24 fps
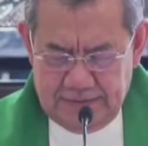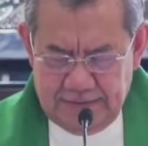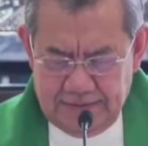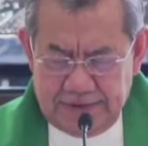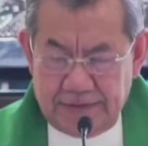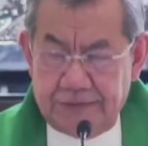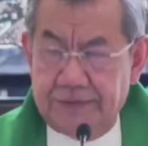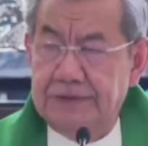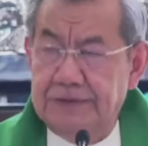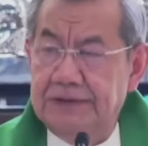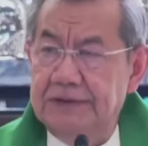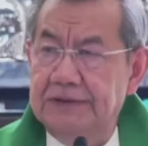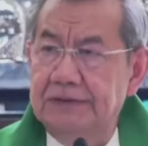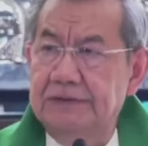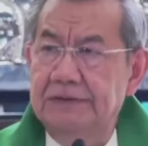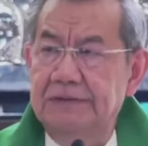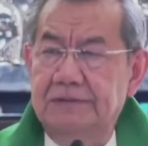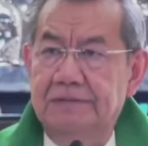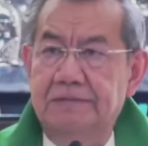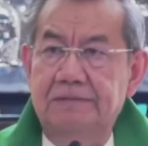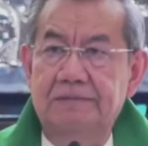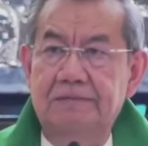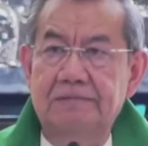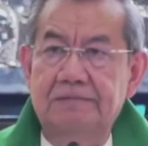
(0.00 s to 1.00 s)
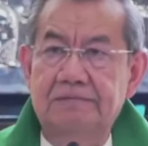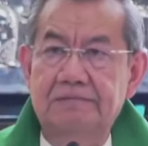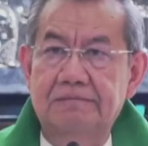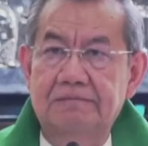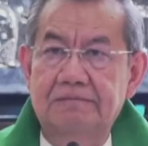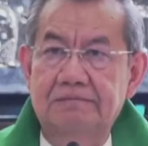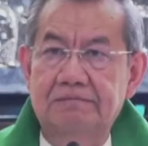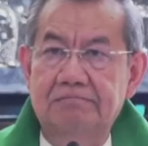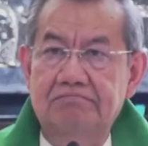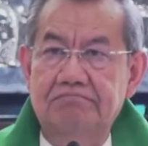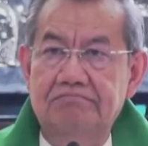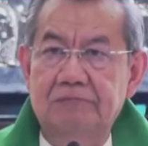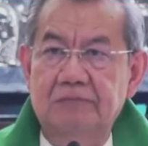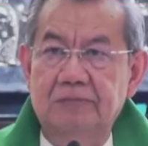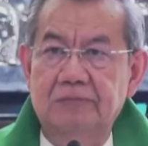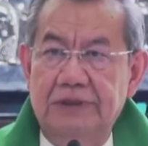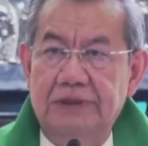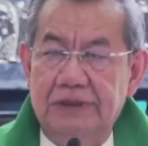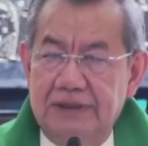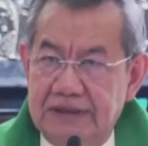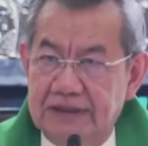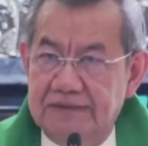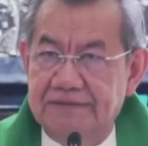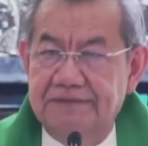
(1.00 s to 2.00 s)
The world
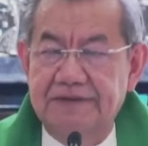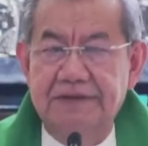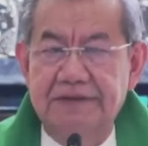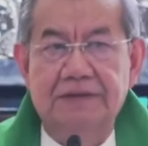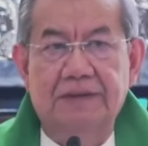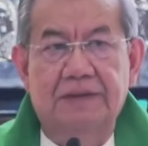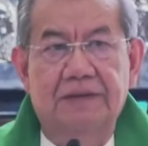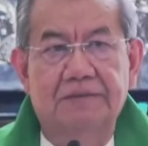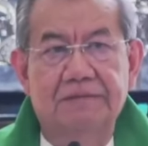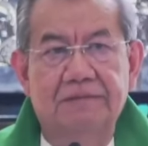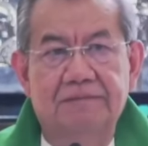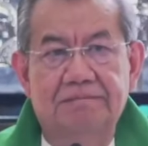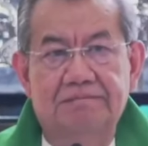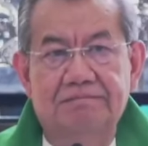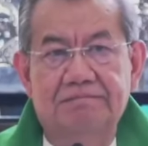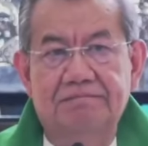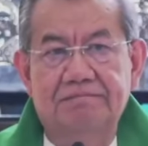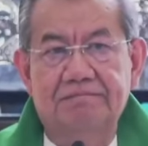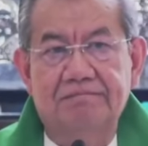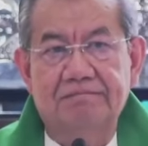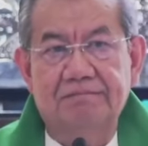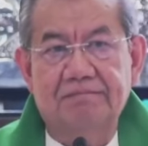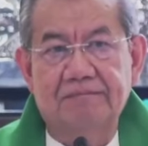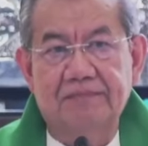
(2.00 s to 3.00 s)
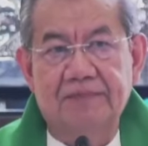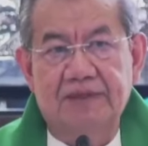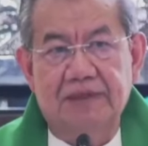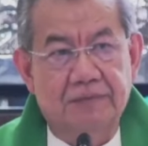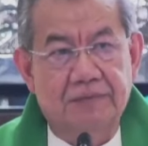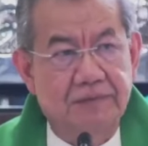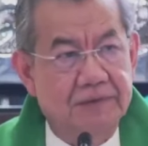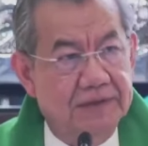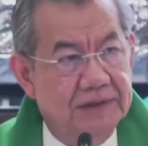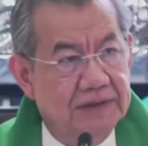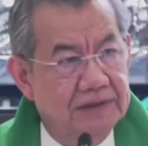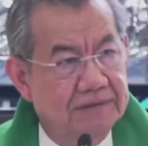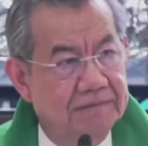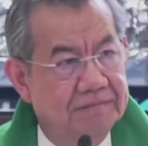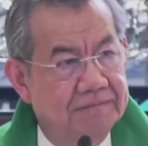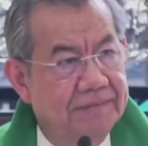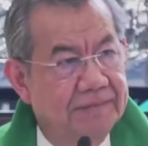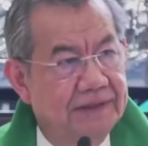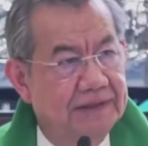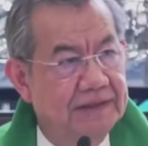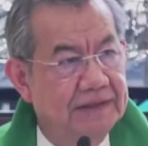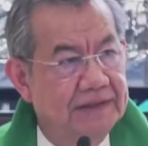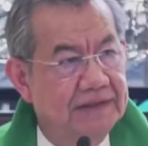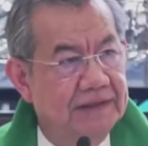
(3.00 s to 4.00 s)
will never know. The world
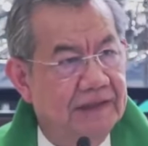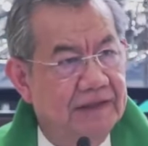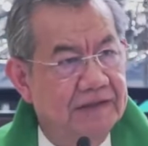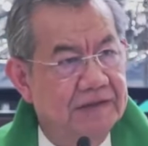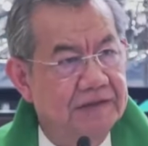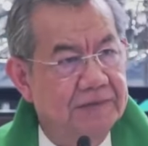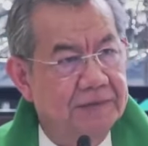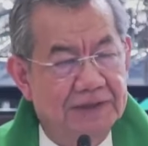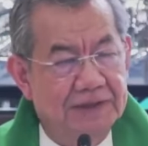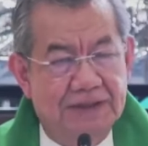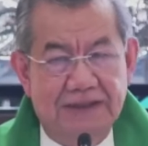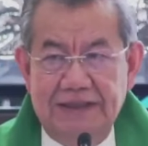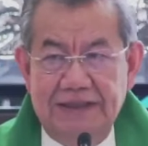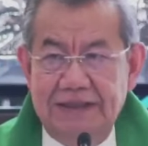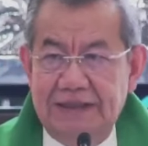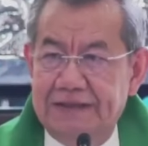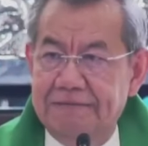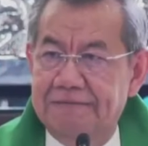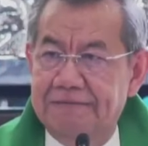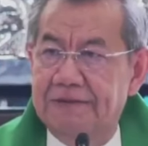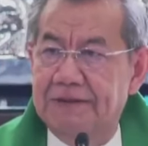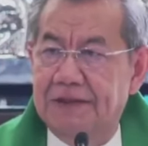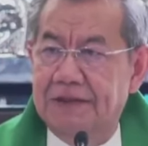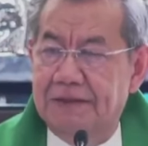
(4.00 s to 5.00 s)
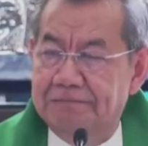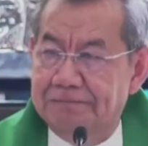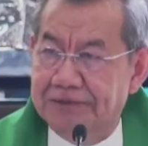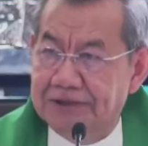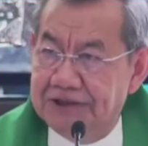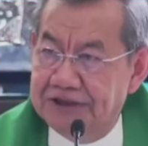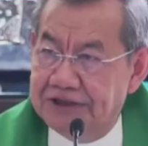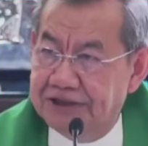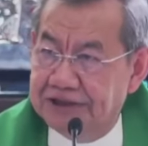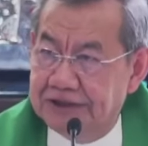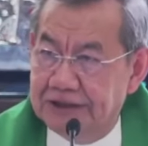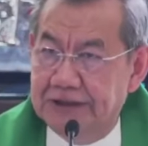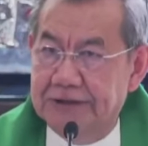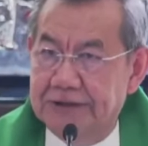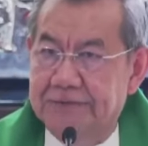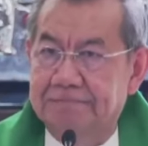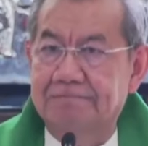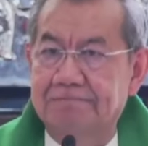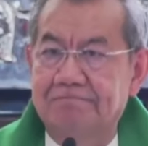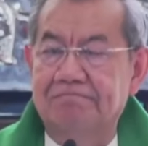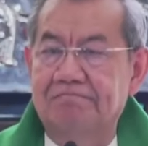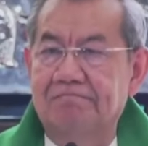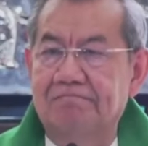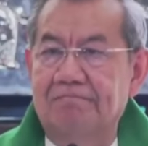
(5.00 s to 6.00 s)
many times will never appreciate
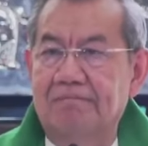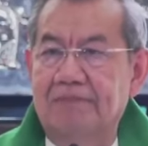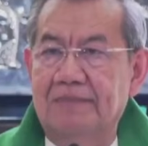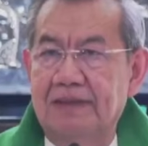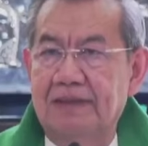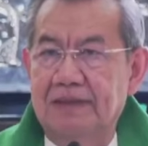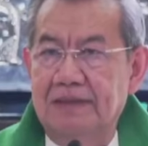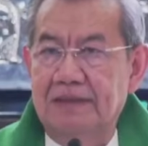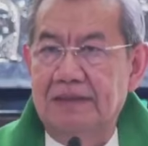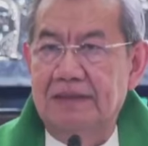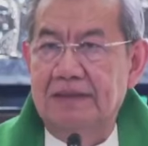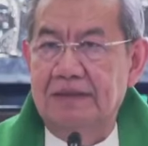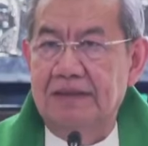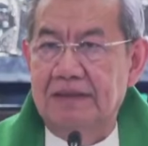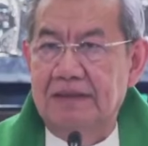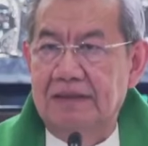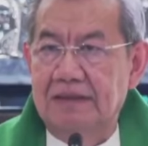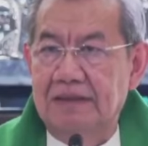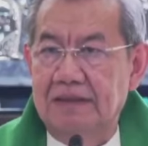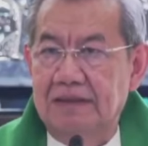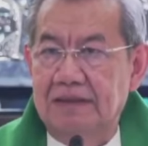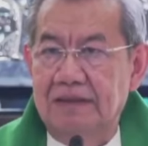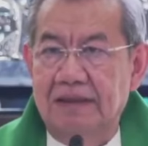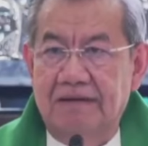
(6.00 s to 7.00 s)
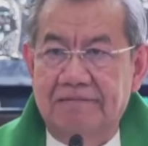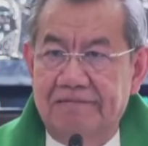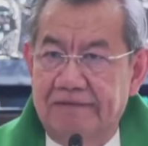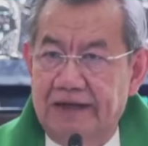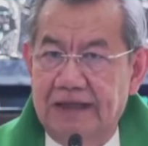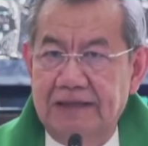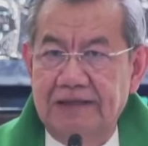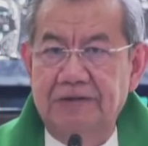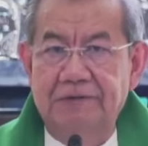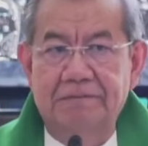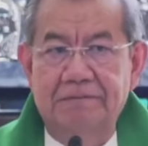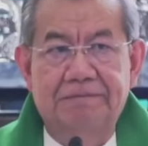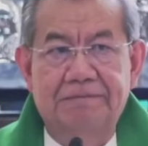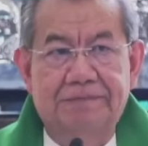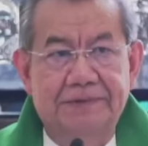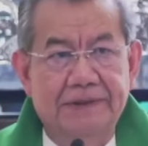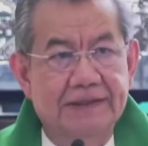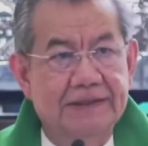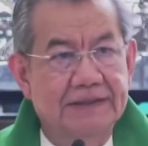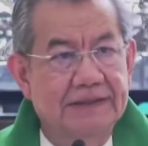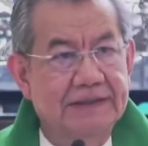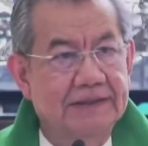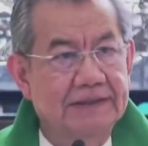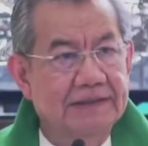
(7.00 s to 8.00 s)
the value of
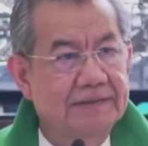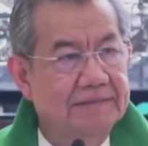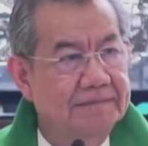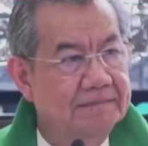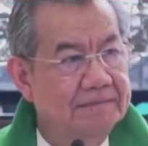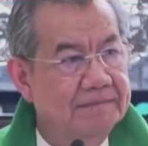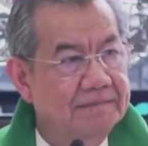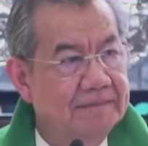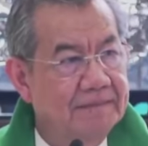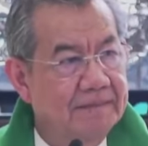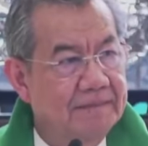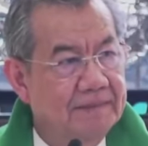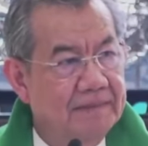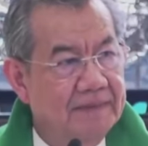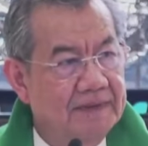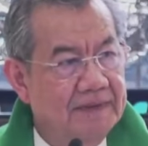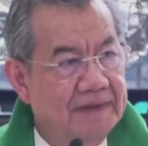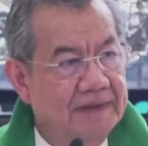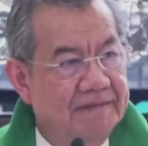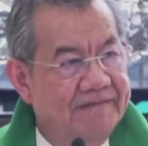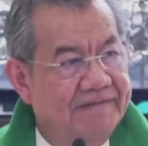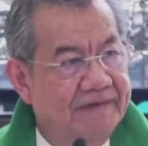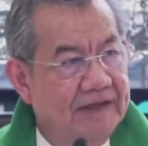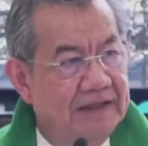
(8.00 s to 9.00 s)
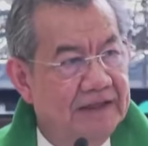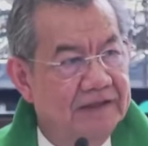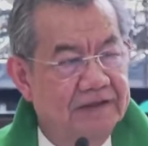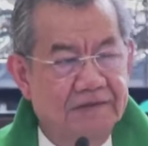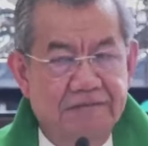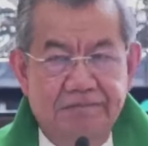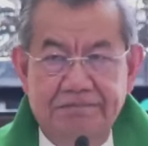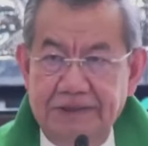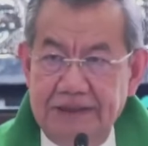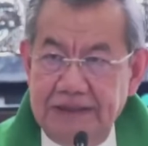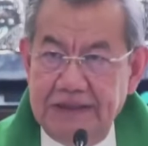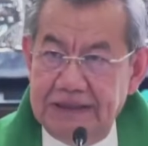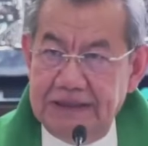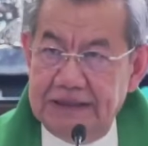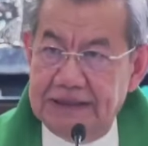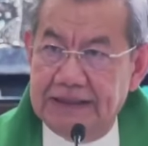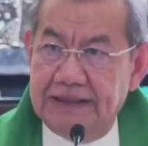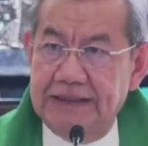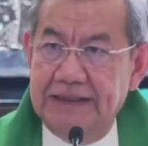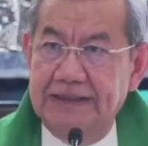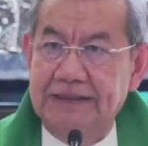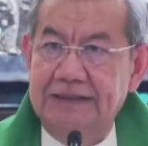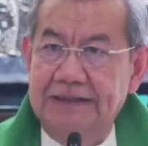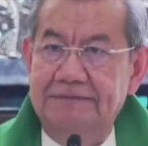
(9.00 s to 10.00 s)
prayer, the value of being
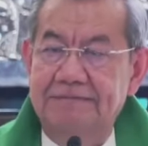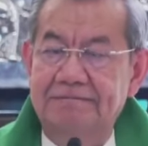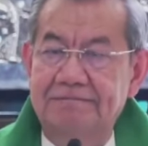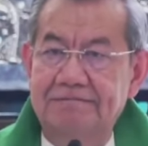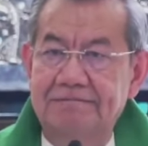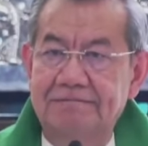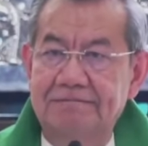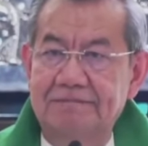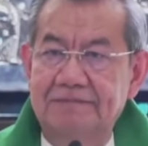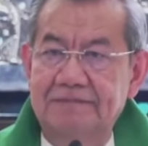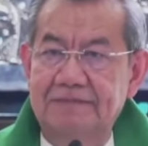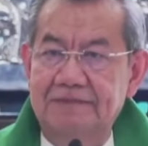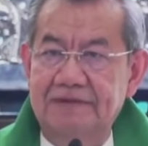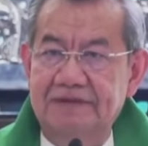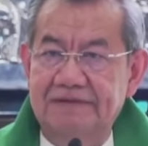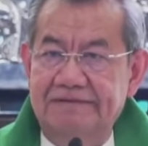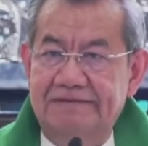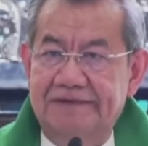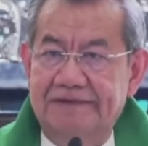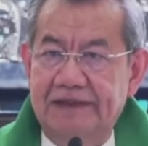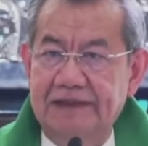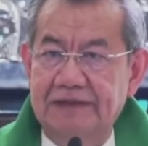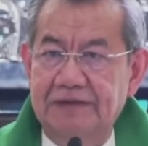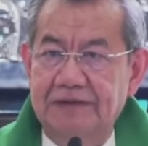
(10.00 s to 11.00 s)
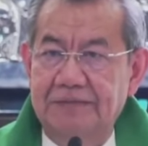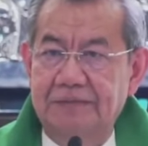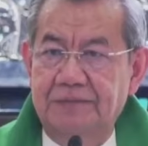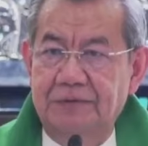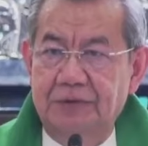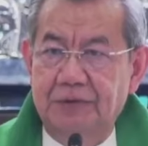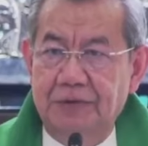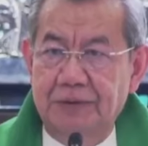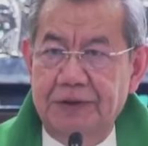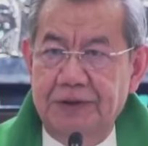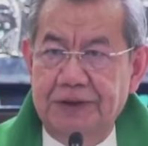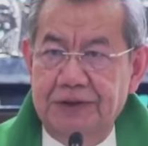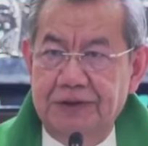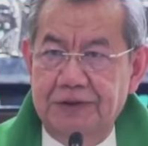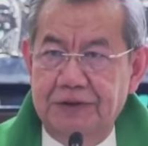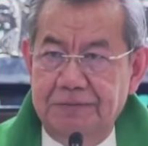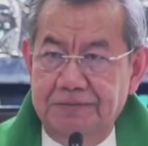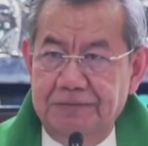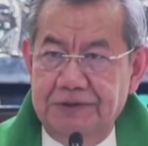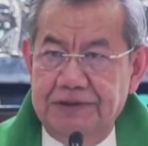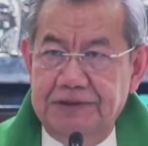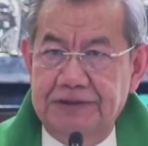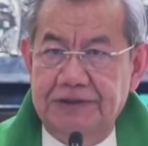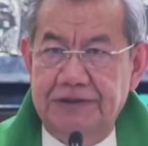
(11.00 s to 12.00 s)
kind, the value of doing your
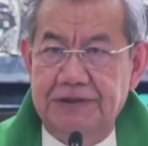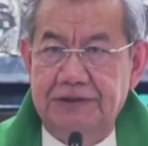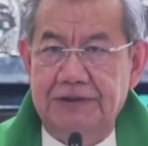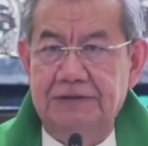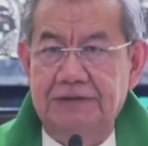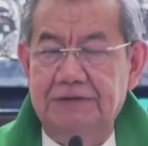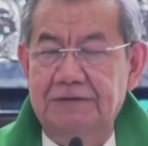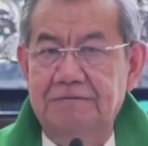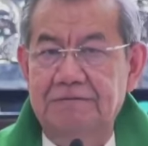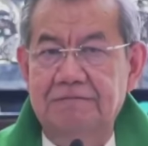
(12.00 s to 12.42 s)
mission.